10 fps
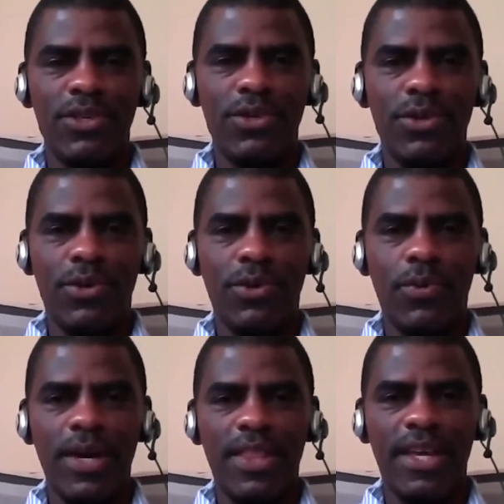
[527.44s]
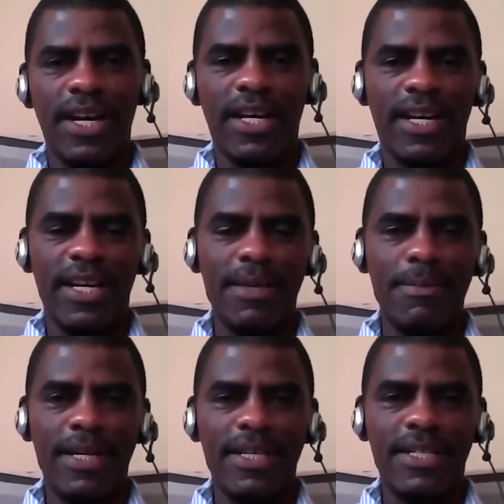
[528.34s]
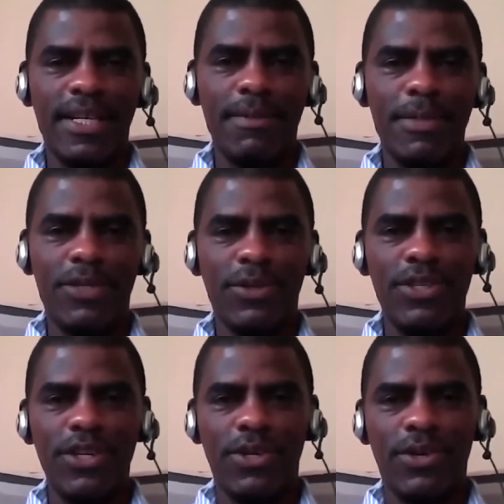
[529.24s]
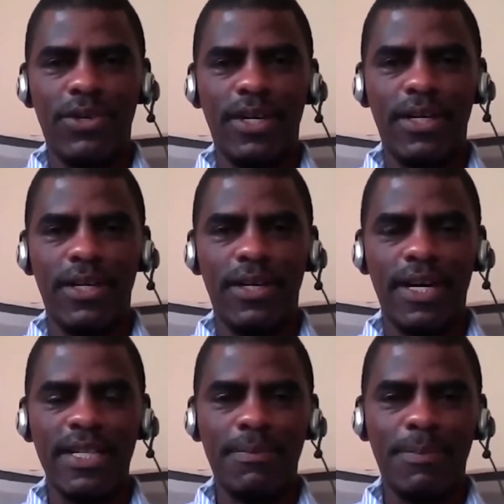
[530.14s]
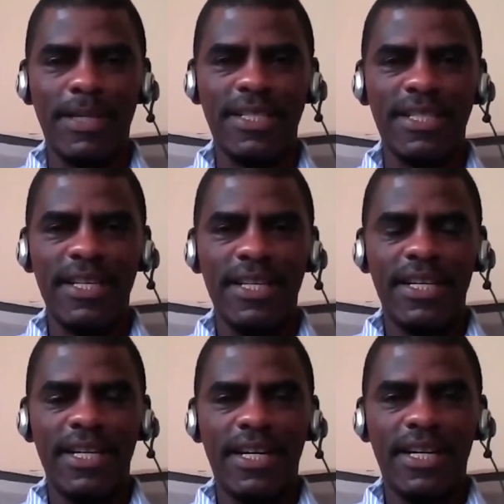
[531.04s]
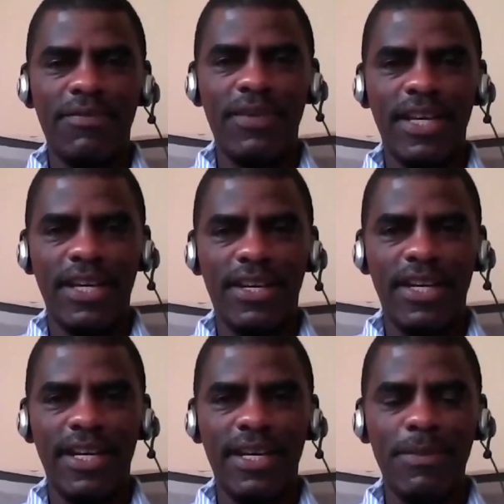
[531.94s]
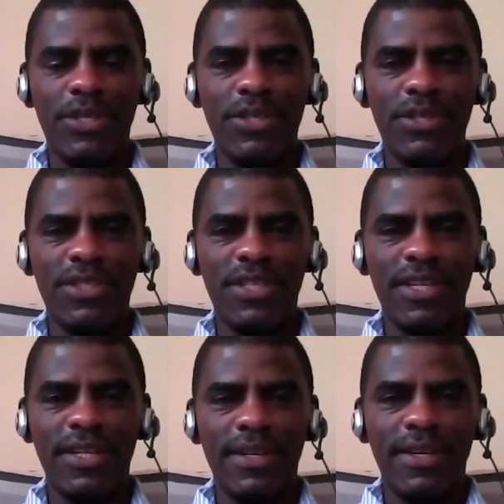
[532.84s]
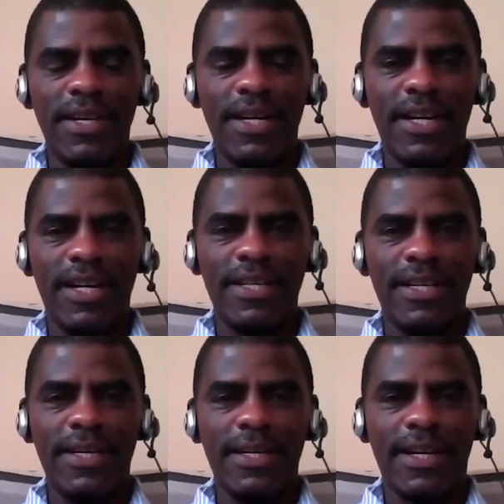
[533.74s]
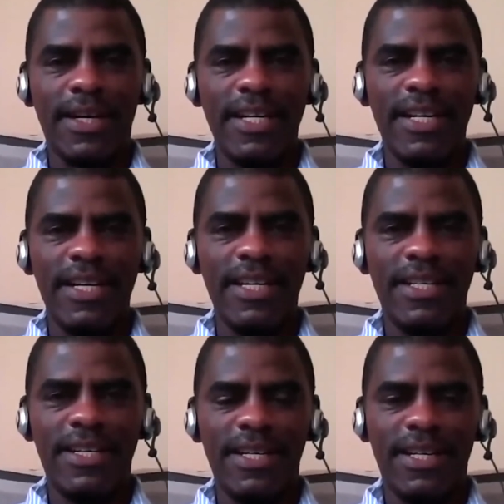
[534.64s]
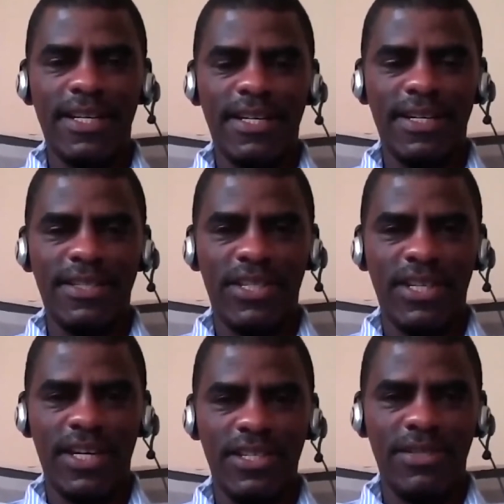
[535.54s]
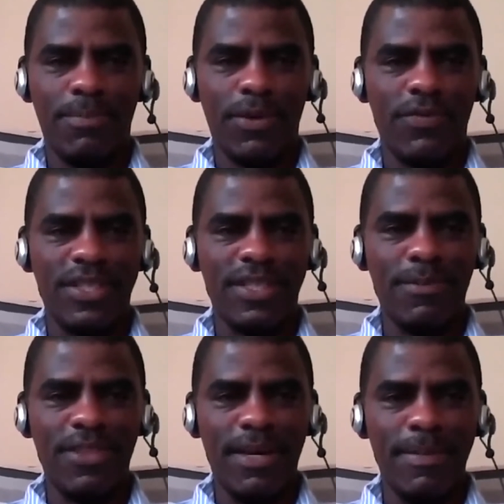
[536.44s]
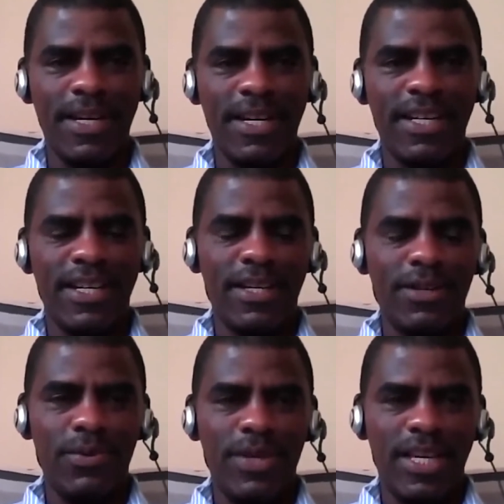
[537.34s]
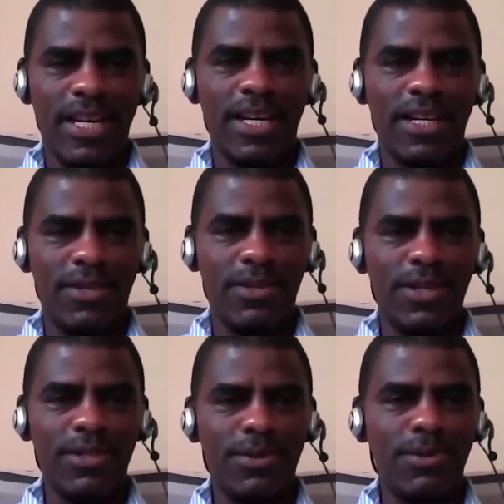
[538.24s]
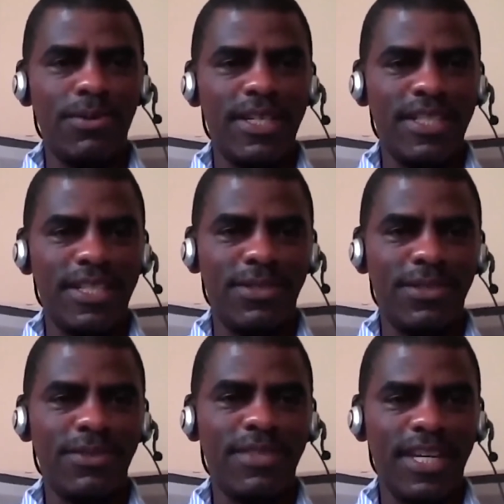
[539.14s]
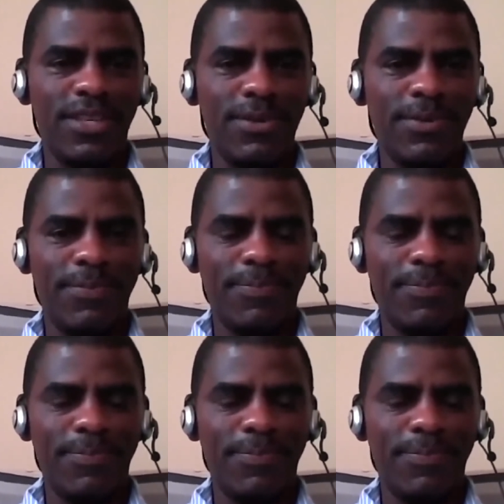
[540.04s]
weather, climate, and meteorological aspects and vehicular emissions. And kindly take a charge, Professor Mudhama. We are going to listen to you. Thank you.